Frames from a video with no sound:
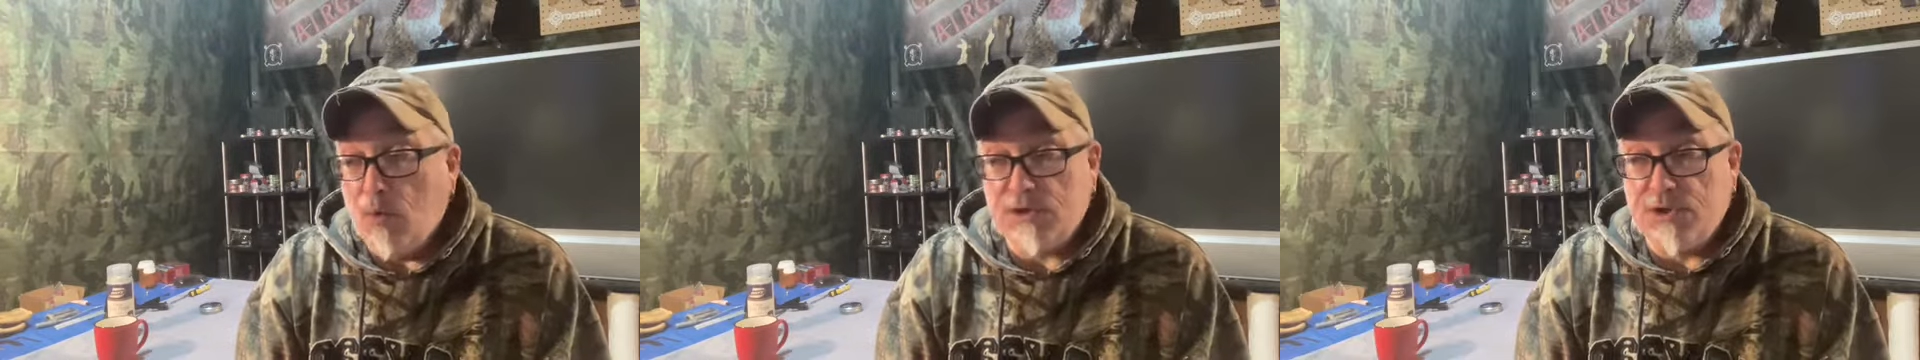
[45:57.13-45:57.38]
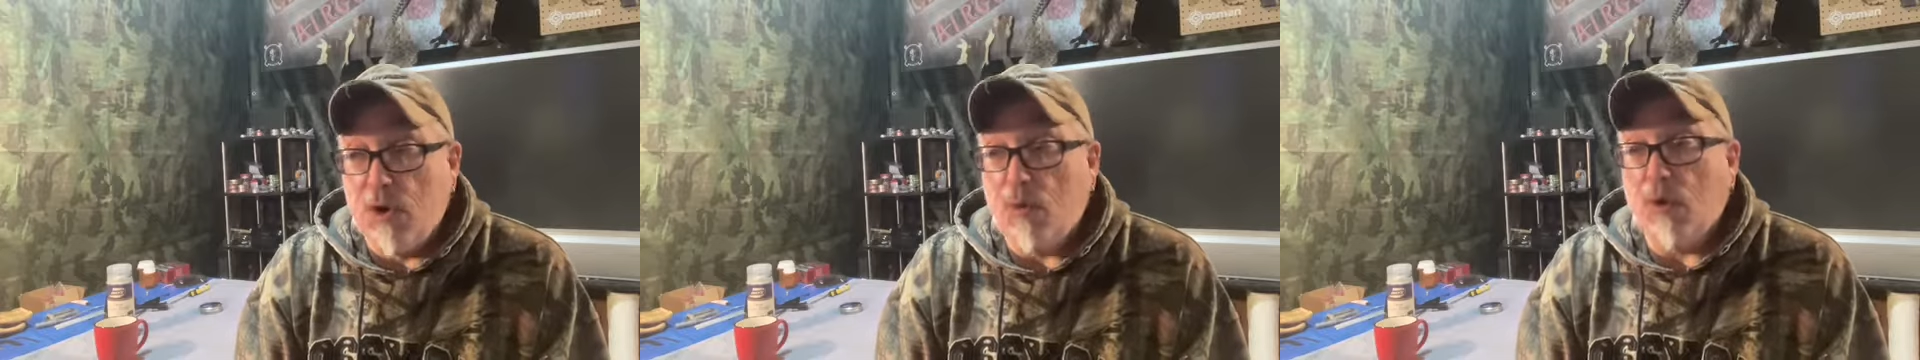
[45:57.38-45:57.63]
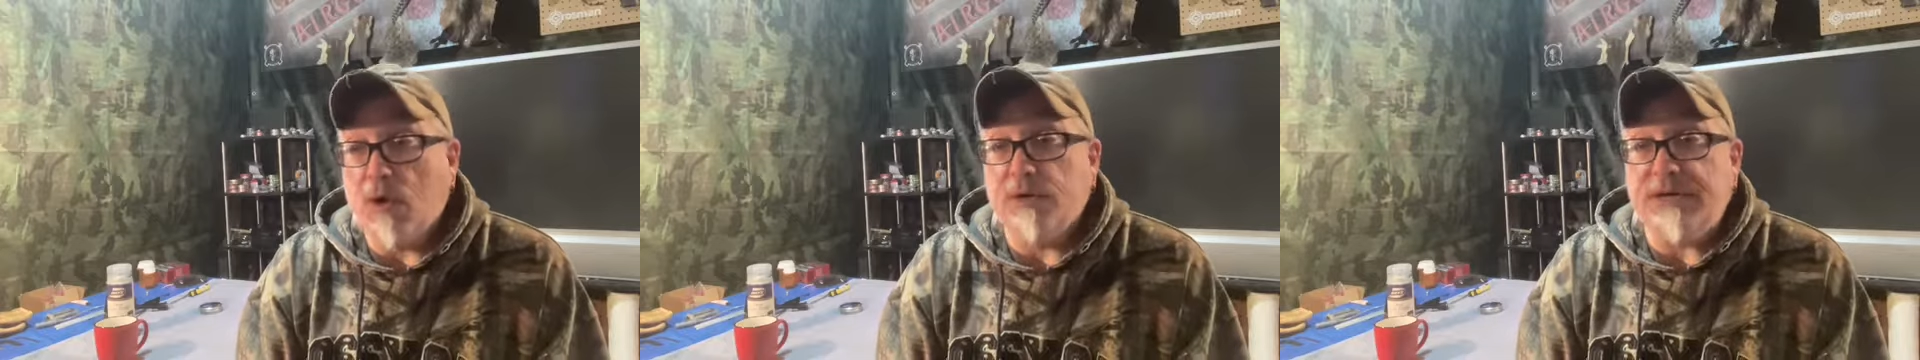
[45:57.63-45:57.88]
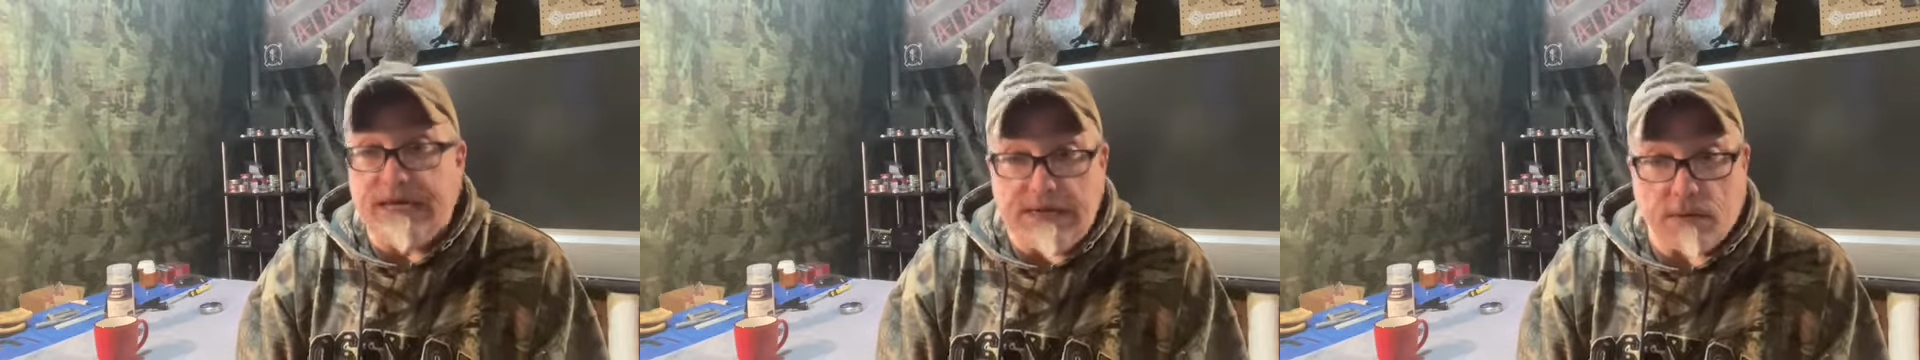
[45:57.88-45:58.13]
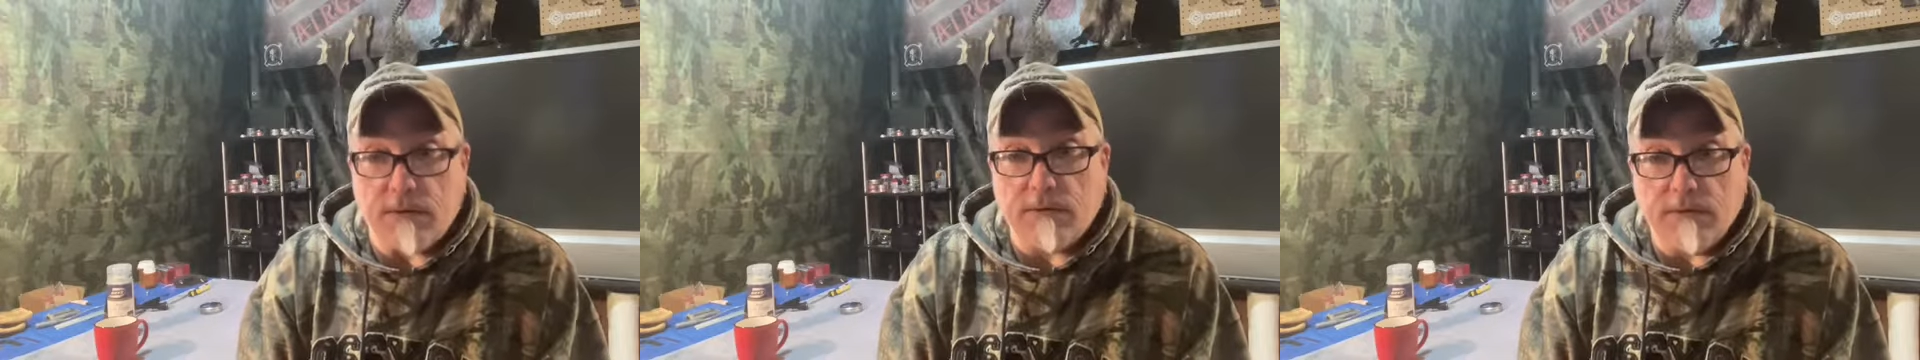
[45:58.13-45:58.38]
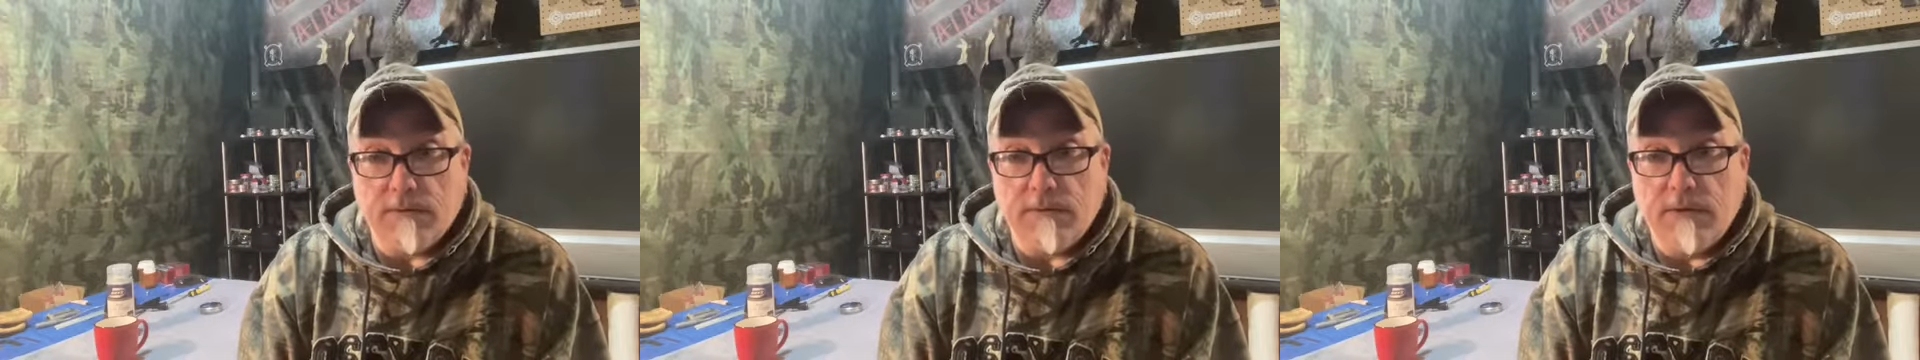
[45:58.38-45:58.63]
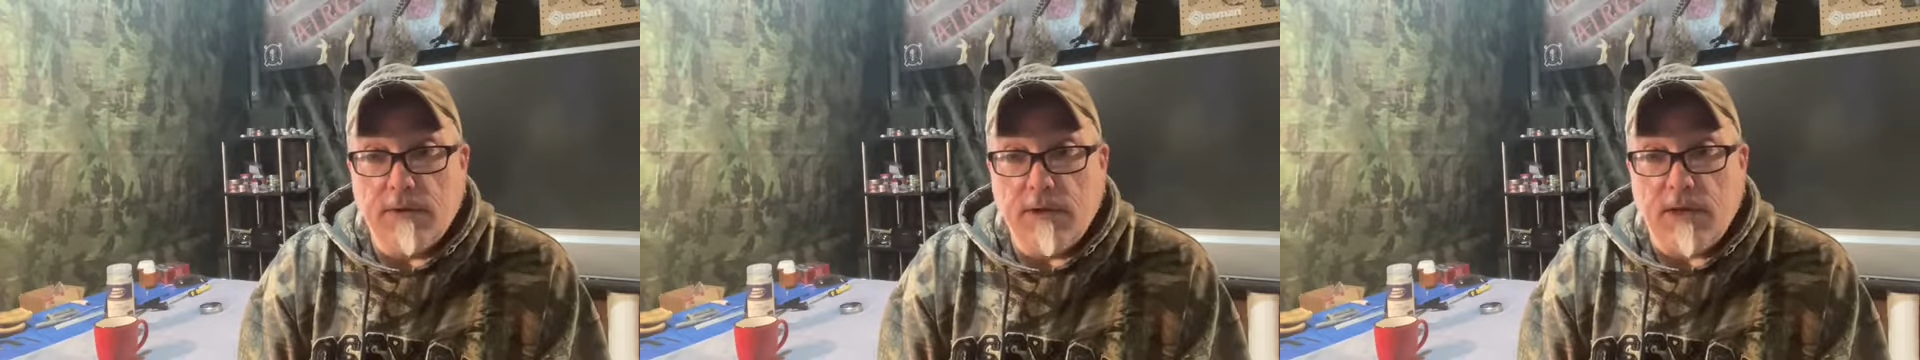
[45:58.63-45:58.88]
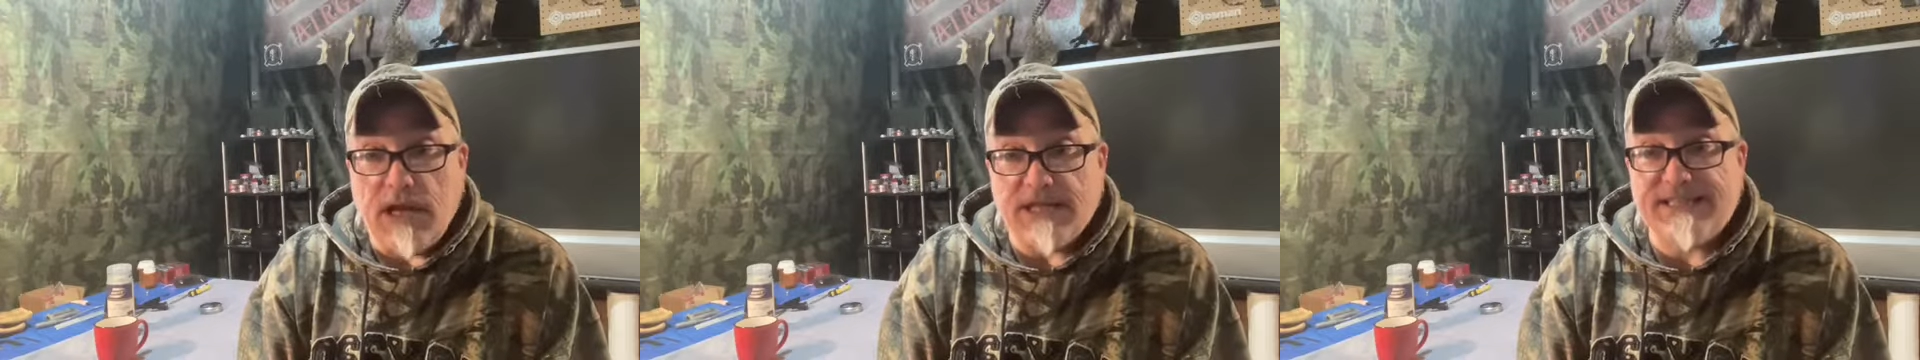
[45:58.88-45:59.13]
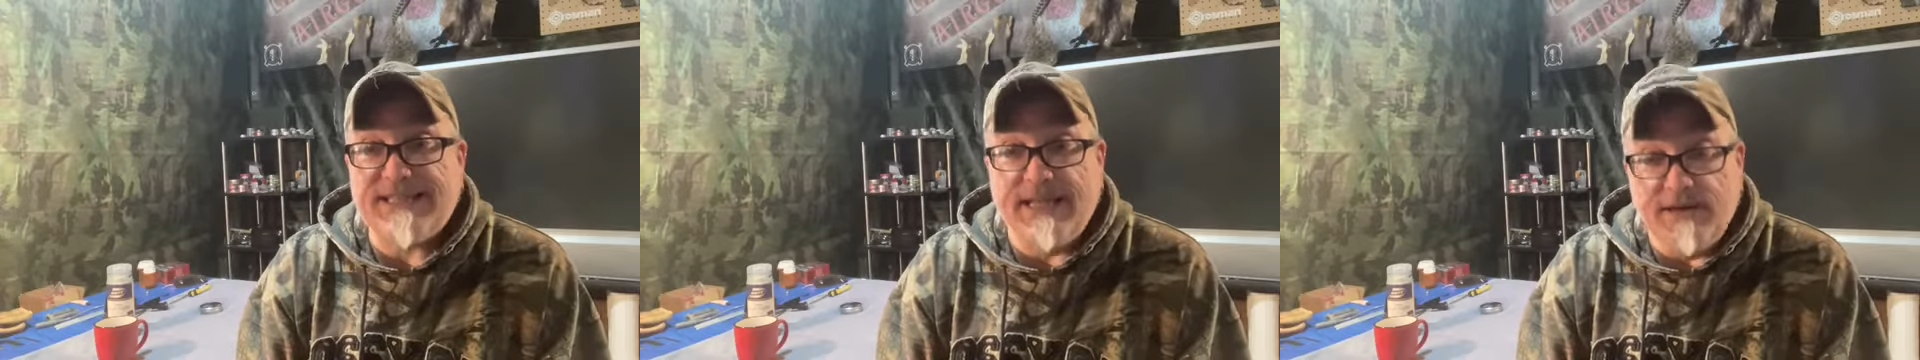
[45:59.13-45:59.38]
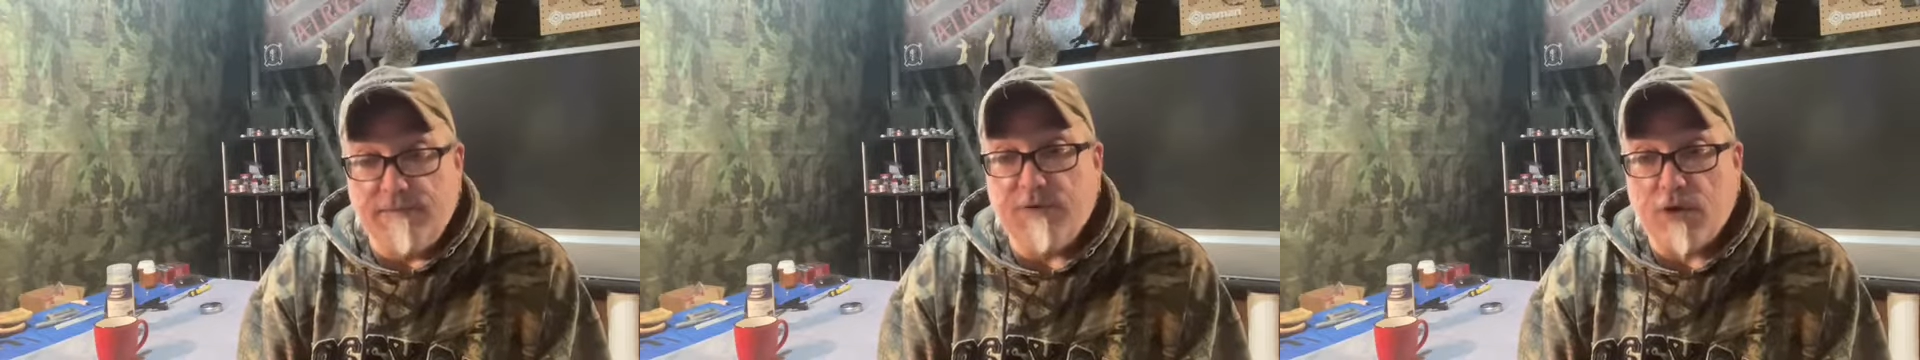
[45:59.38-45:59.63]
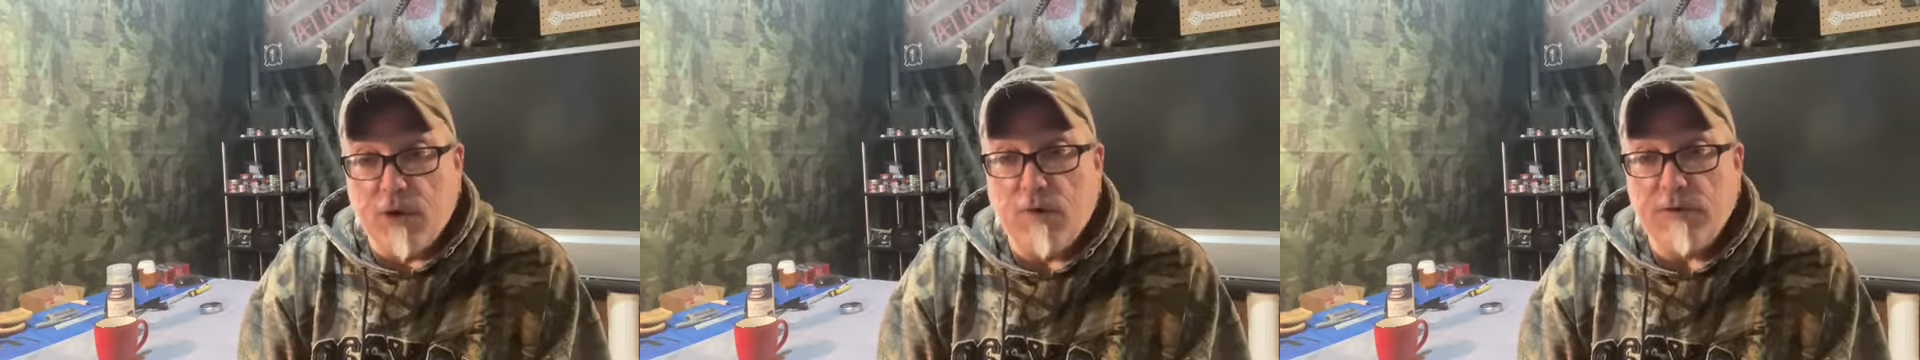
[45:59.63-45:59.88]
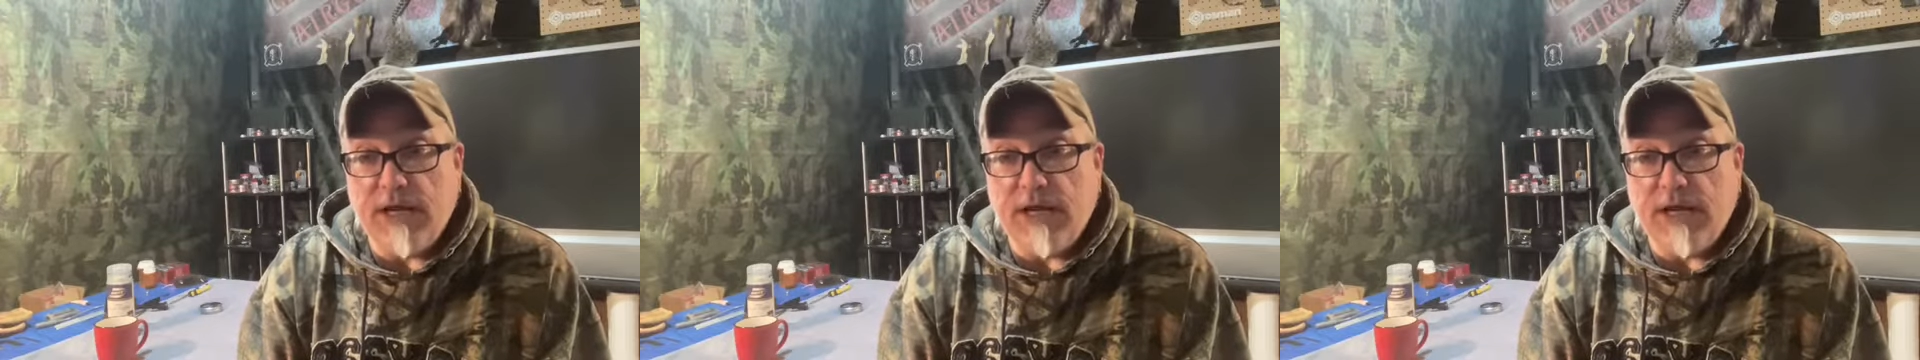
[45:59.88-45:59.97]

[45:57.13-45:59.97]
nowhere near as thin of a coat